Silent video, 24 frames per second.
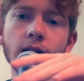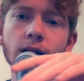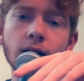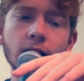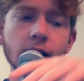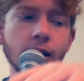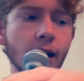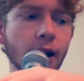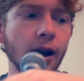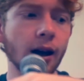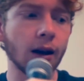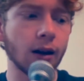
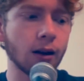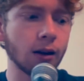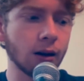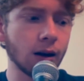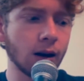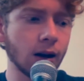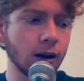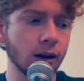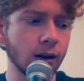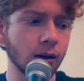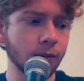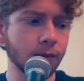yeah,
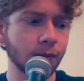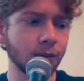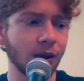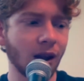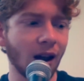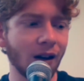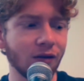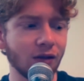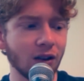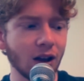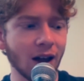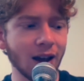I
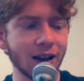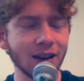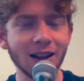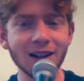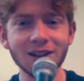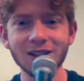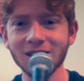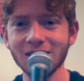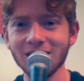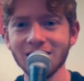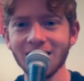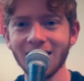feel like that
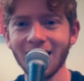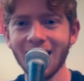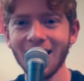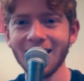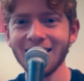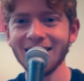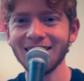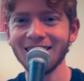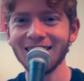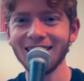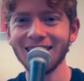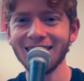just
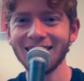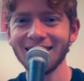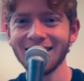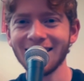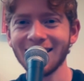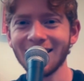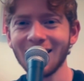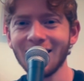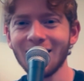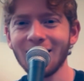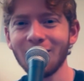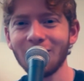kind of like
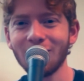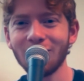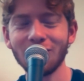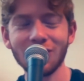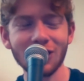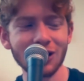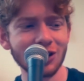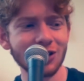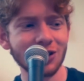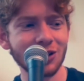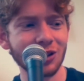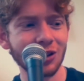
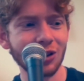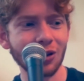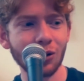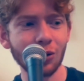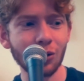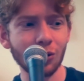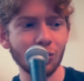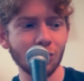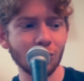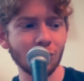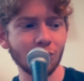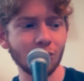fits the
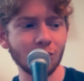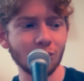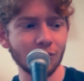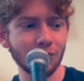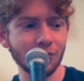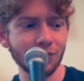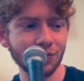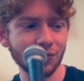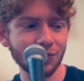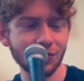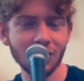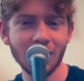whole
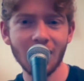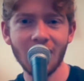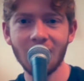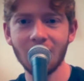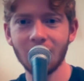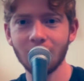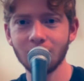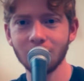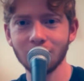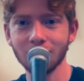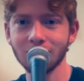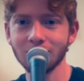
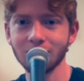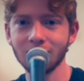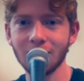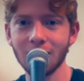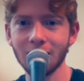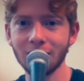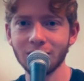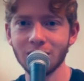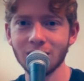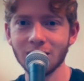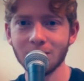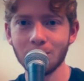album
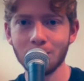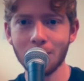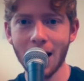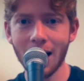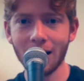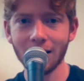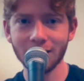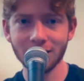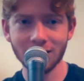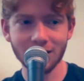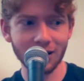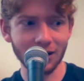of this
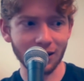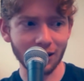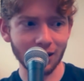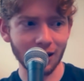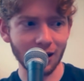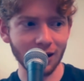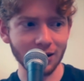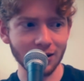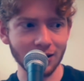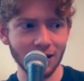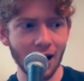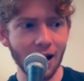balancing
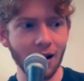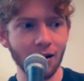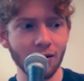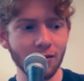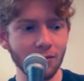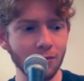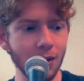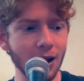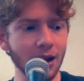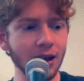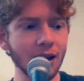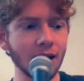things out,
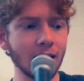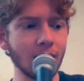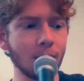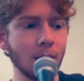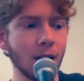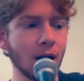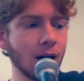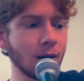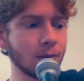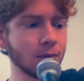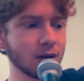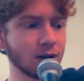making a
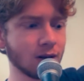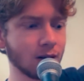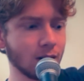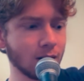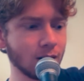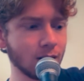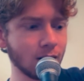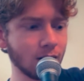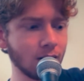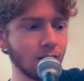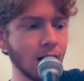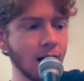pop
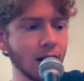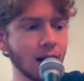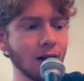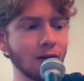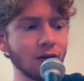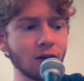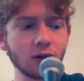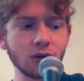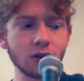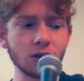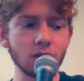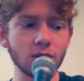song like If
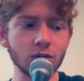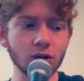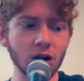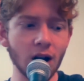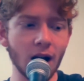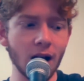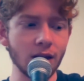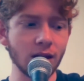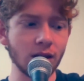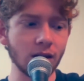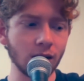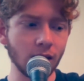You're Too
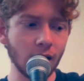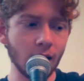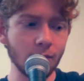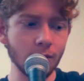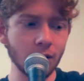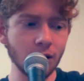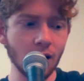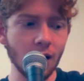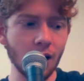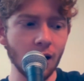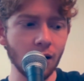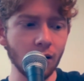Shy Then Let Me
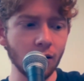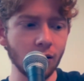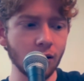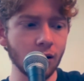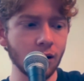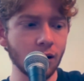Know,